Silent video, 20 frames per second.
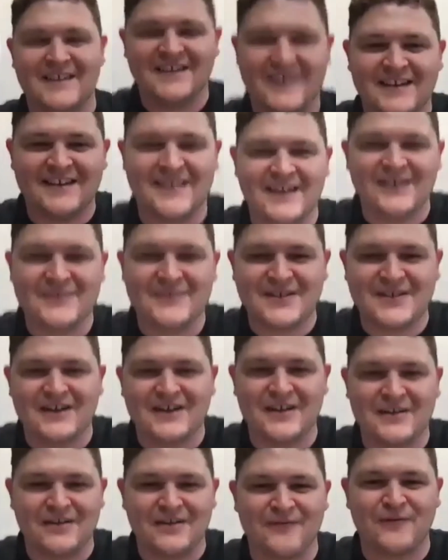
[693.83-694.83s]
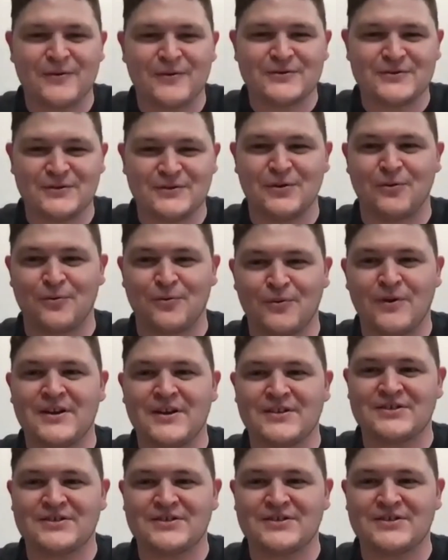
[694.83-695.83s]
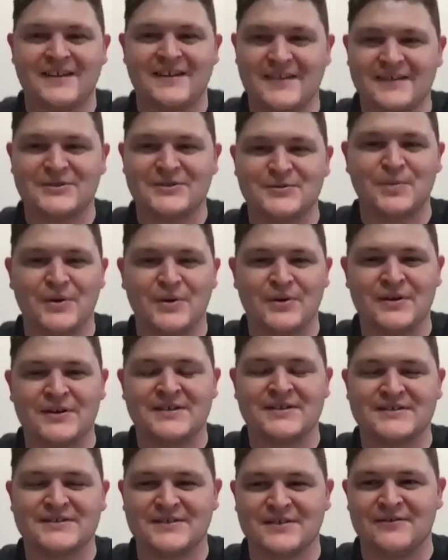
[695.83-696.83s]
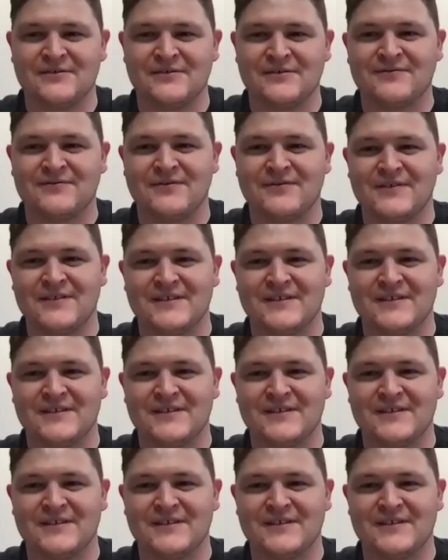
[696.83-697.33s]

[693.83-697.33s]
and that was kind of the first little rush I experienced of